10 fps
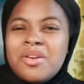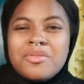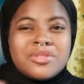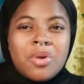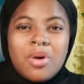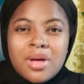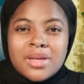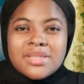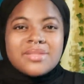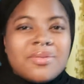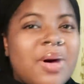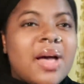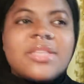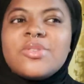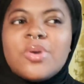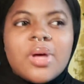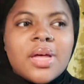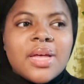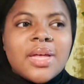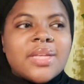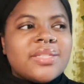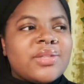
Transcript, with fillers: No sauce, no hot sauce,